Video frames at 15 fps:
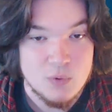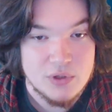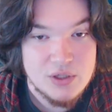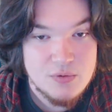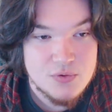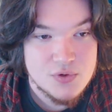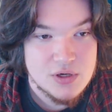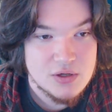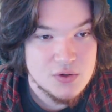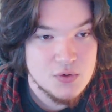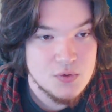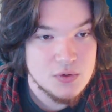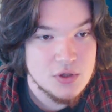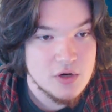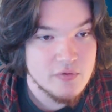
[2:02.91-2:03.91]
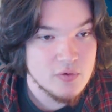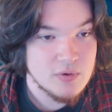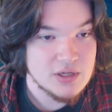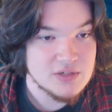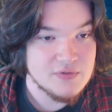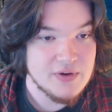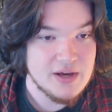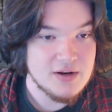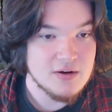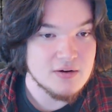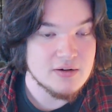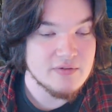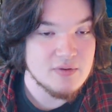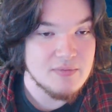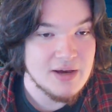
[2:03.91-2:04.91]
Will you draw cool Overwatch fan
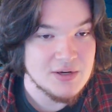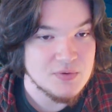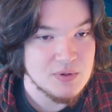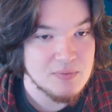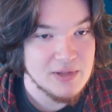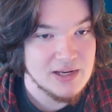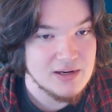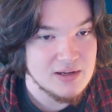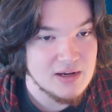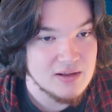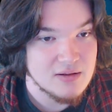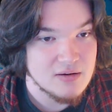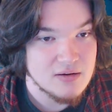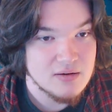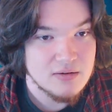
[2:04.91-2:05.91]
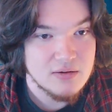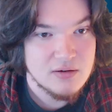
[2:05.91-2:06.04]
art of the match we played together?